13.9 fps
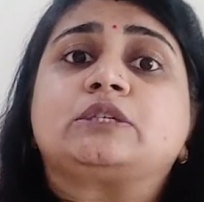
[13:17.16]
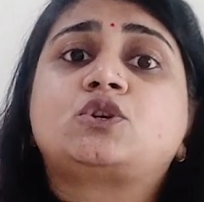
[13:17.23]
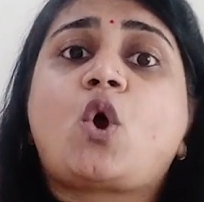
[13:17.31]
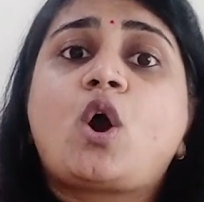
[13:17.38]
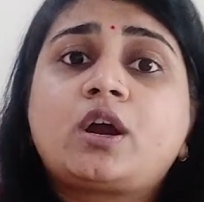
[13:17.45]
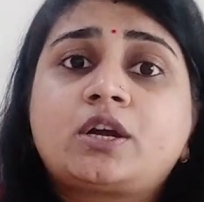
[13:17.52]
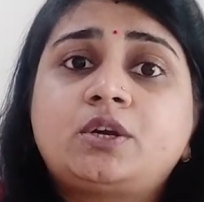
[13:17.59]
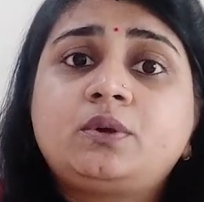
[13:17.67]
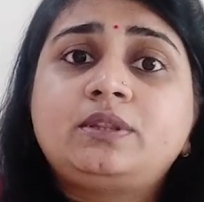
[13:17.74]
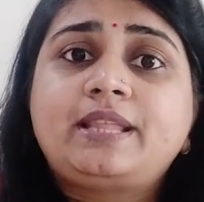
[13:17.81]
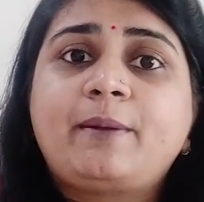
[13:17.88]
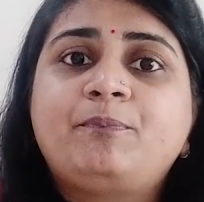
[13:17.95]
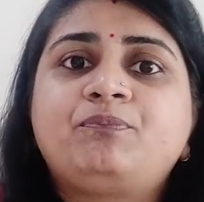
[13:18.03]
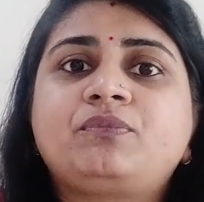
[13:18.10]
talk to
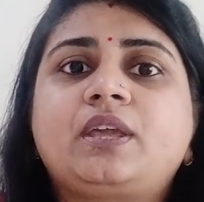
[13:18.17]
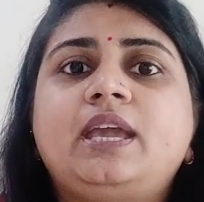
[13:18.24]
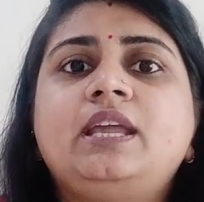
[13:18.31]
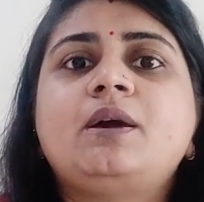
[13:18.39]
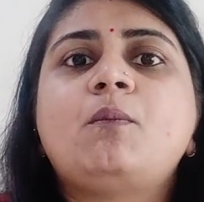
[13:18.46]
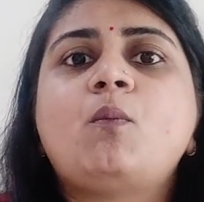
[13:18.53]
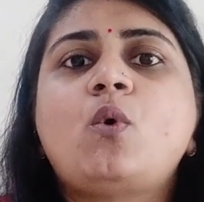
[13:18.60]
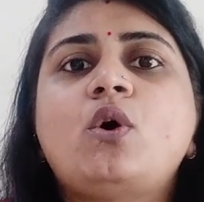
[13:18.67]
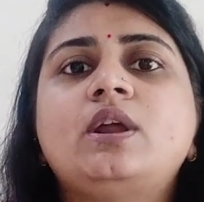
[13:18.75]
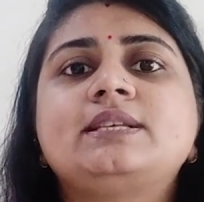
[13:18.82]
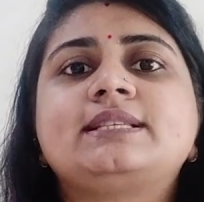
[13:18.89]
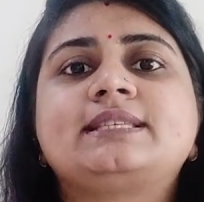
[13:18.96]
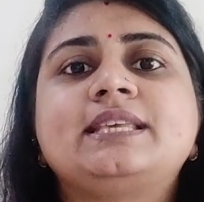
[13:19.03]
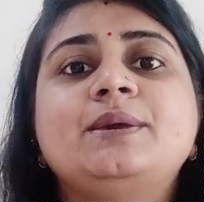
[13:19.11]
them in a more
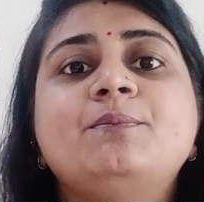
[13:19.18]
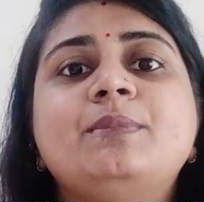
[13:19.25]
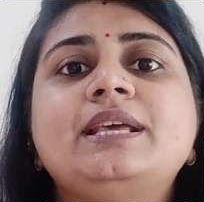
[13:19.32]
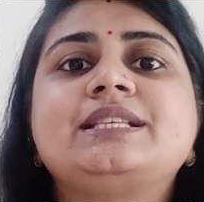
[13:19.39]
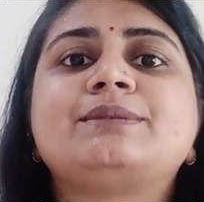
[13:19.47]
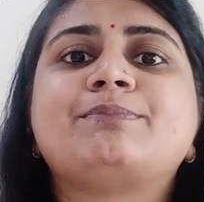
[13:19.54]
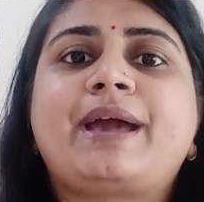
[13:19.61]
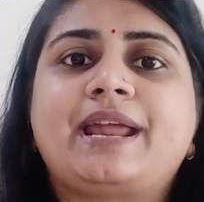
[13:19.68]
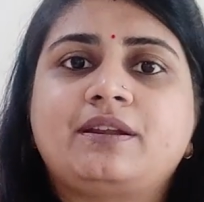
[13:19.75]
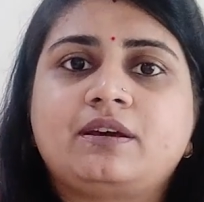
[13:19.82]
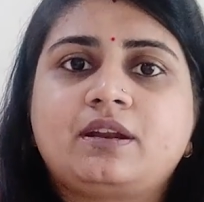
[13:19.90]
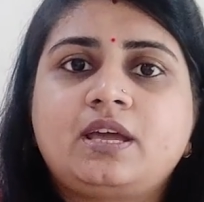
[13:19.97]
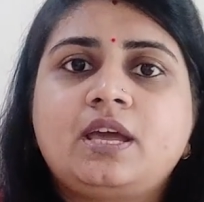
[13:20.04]
seamless manner.